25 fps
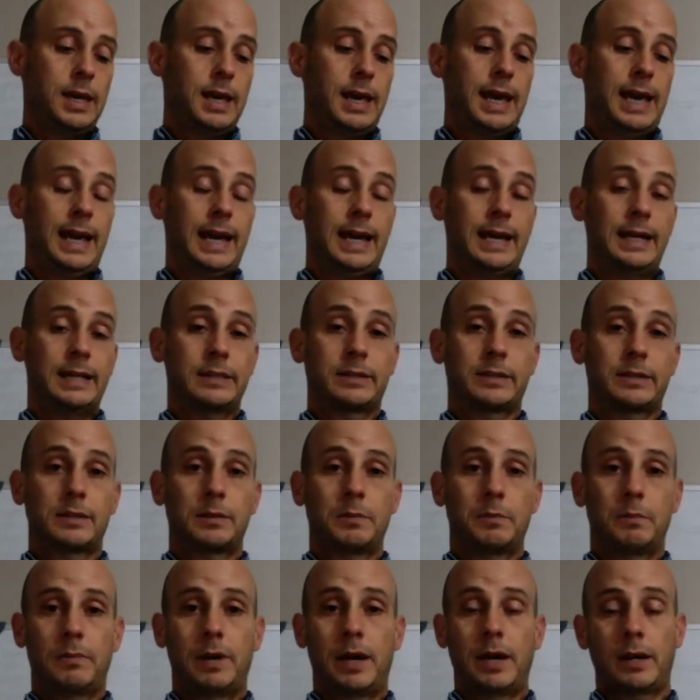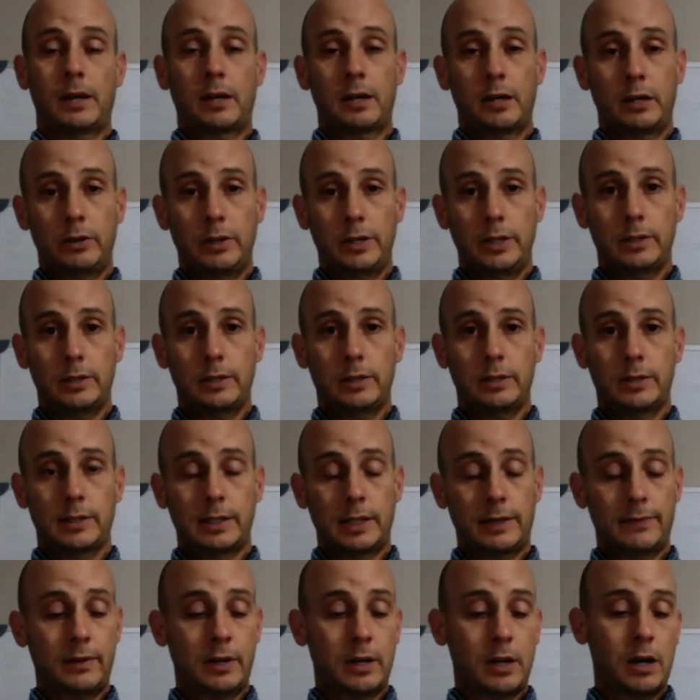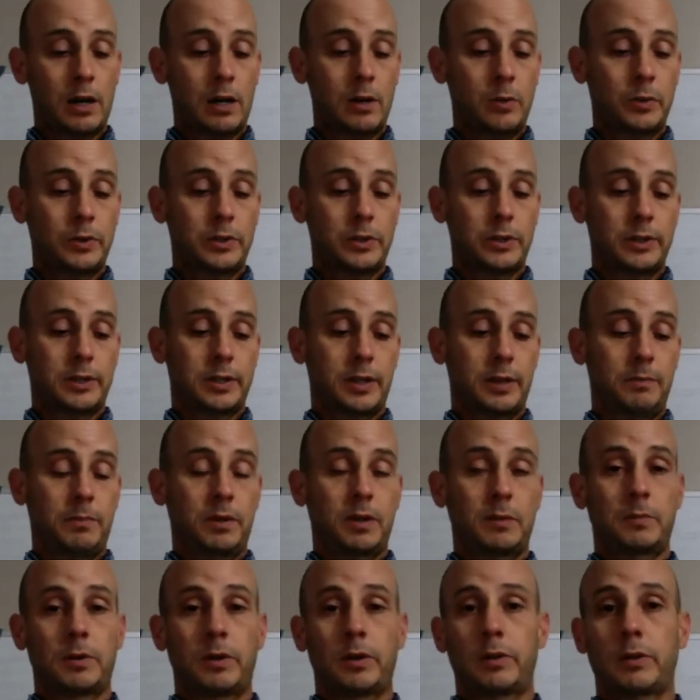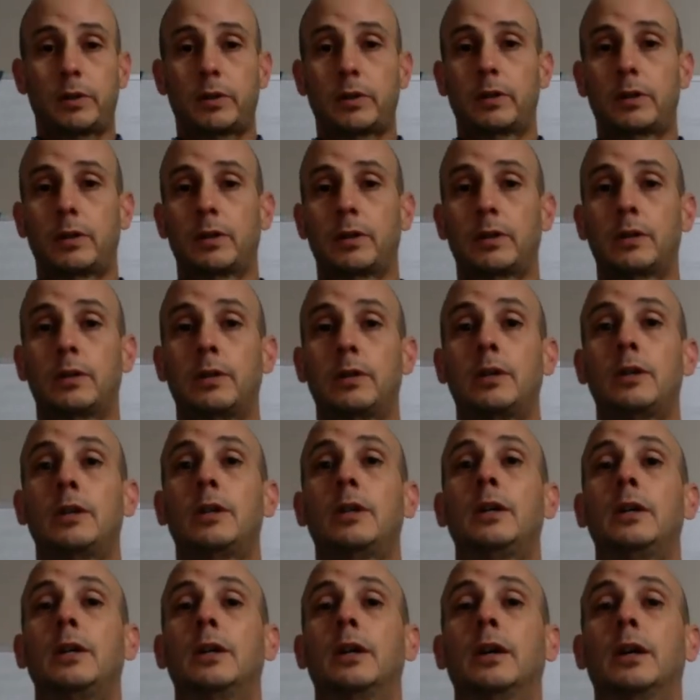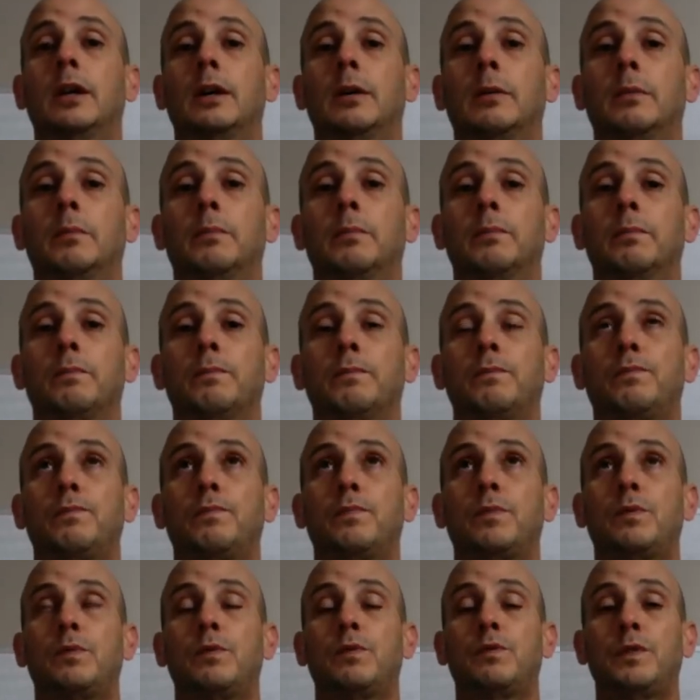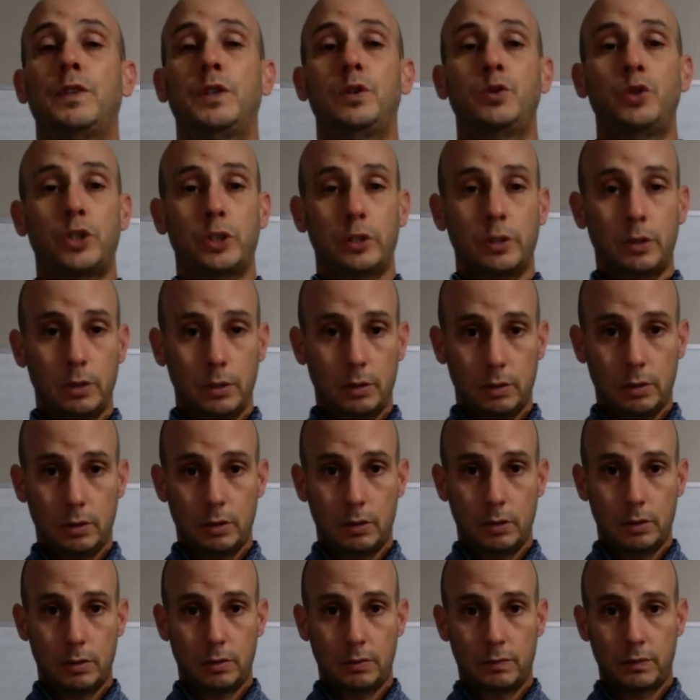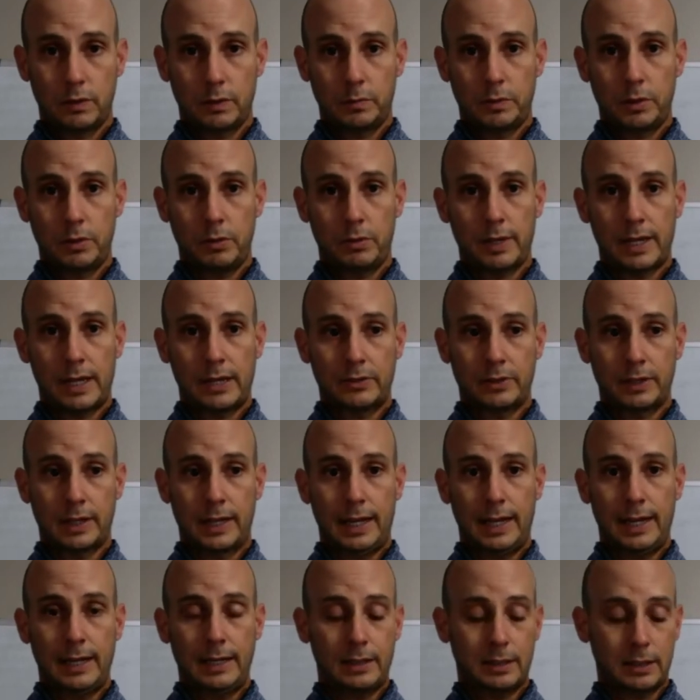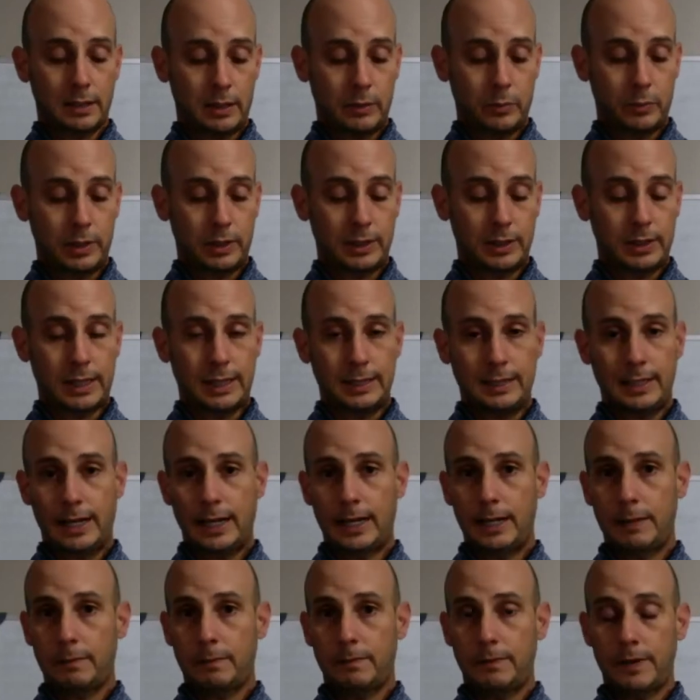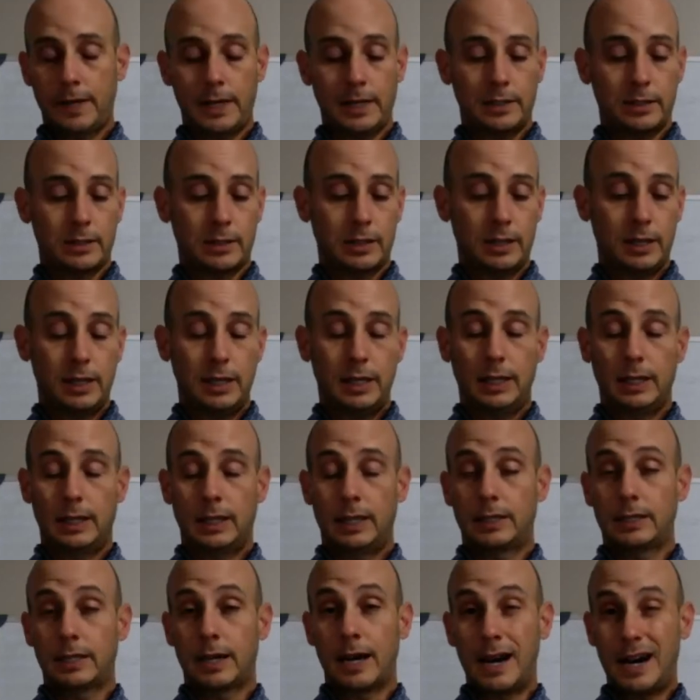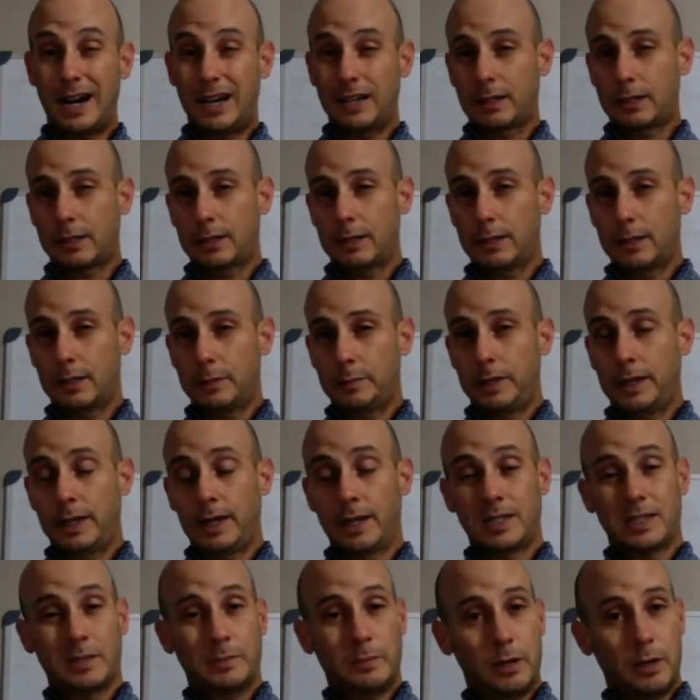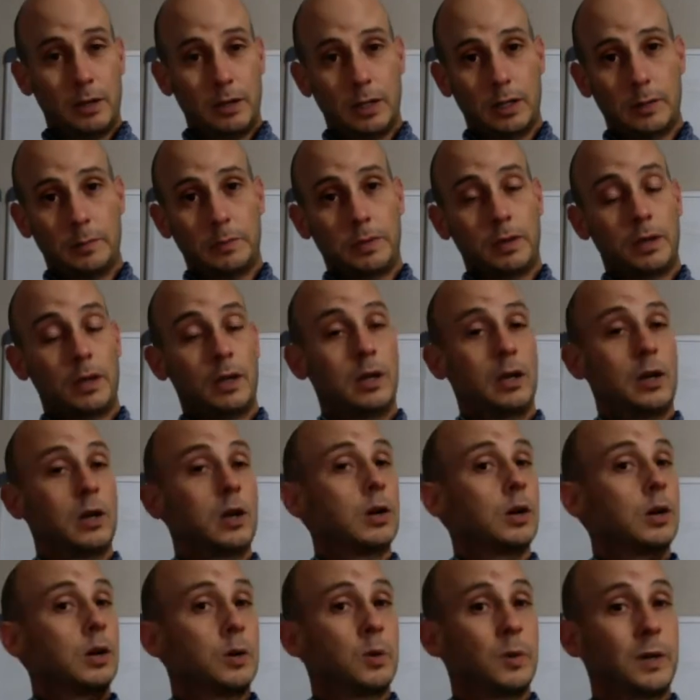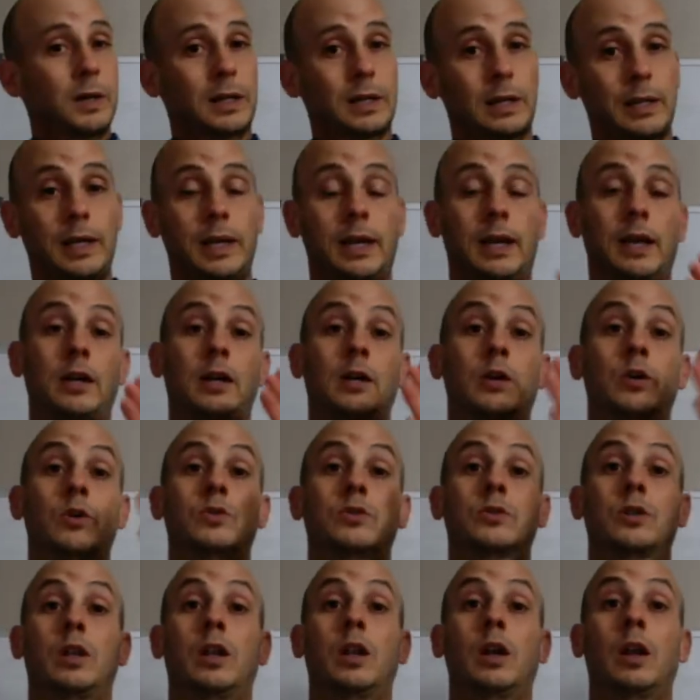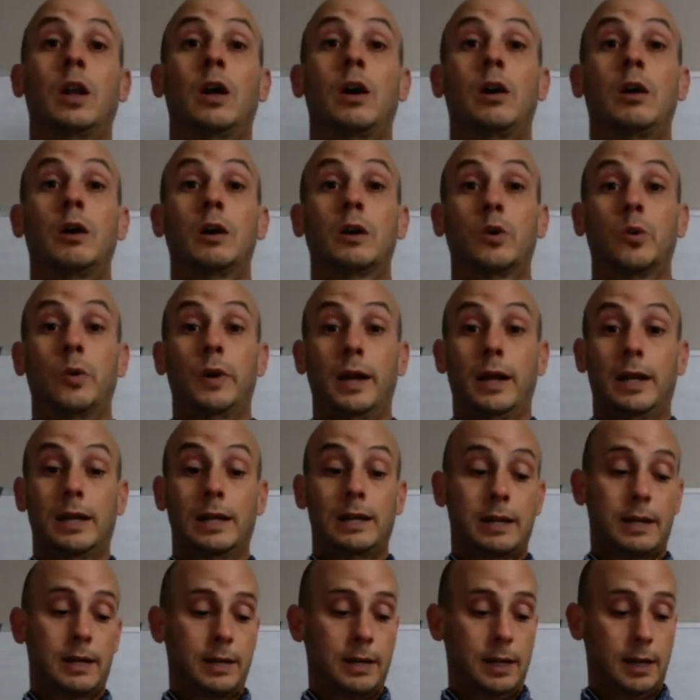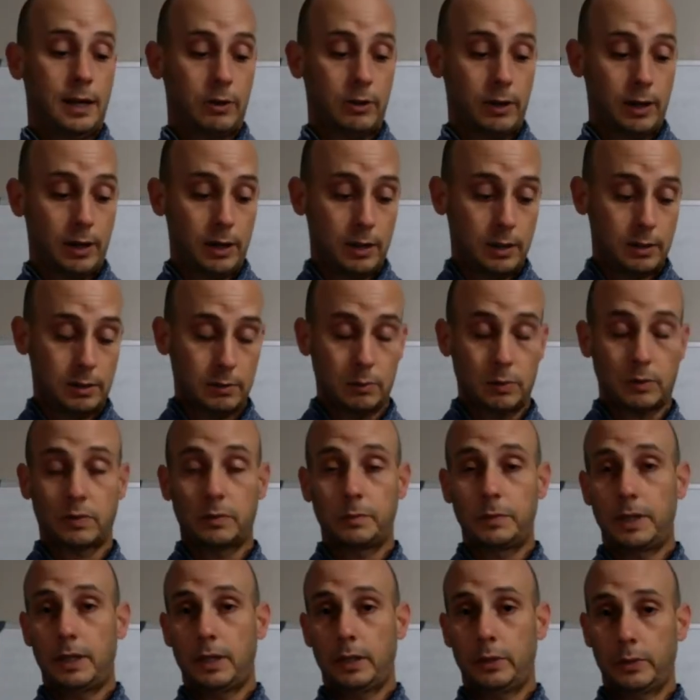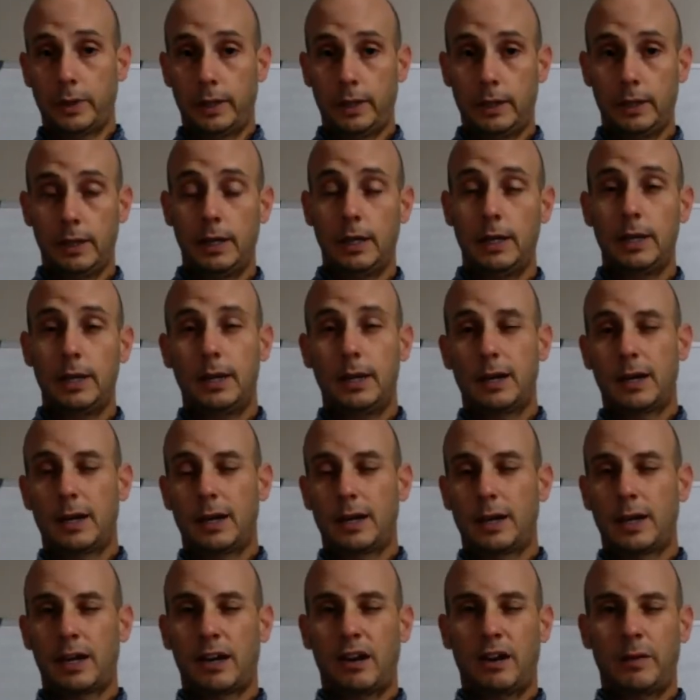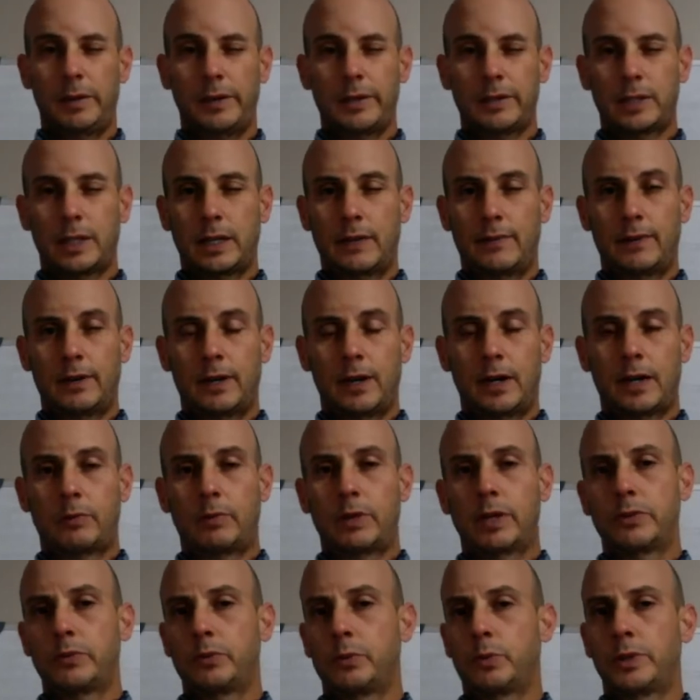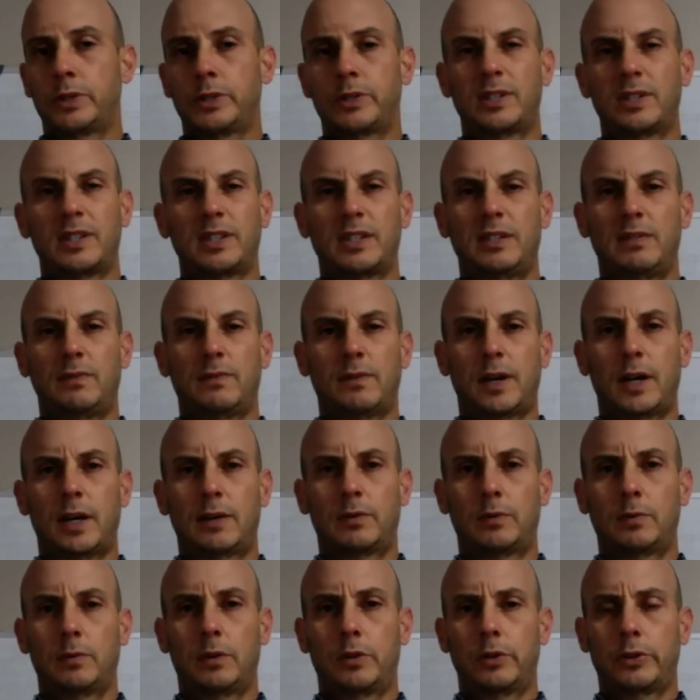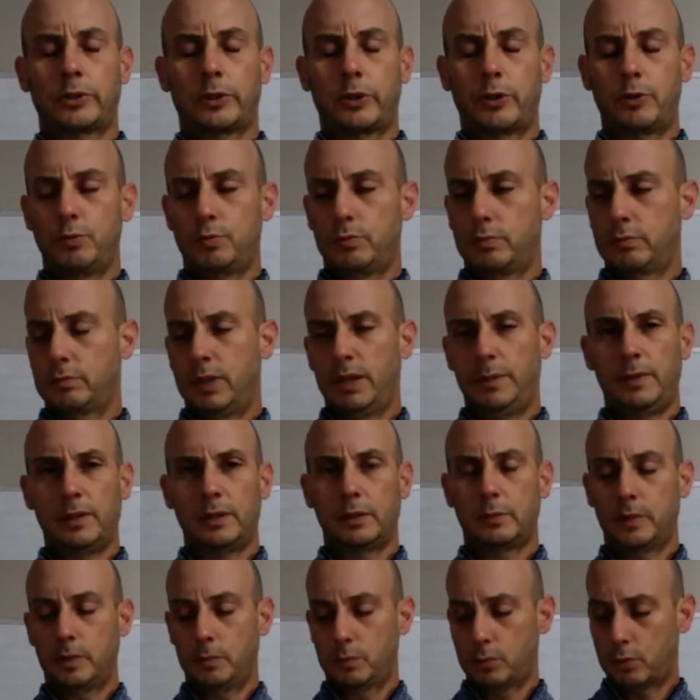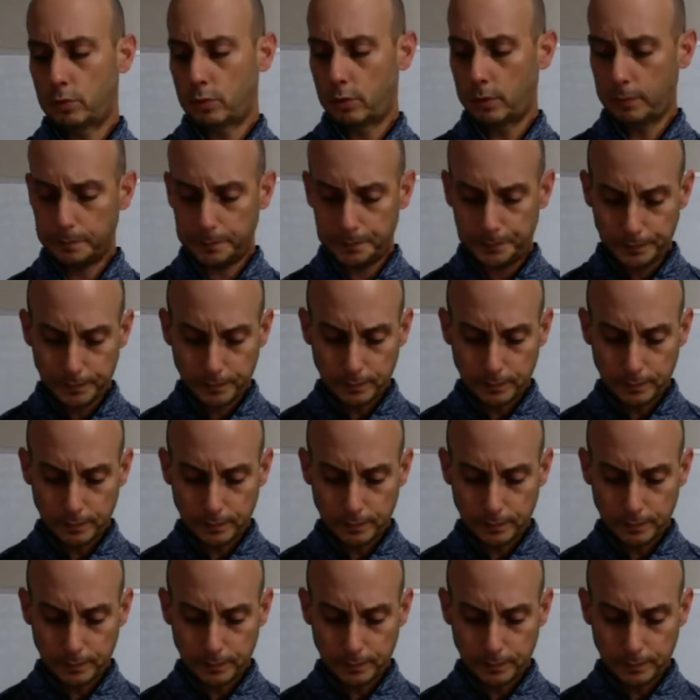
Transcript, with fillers: as my current seven iron, which is a Big Bertha um, Fusion from 2008 uh, with a titanium face, and it's a hot club. It gets the ball up quickly, and it goes a long way, a lot of carry, or for me anyway. I carry my 7 iron around 165 or, or so, maybe a little bit more.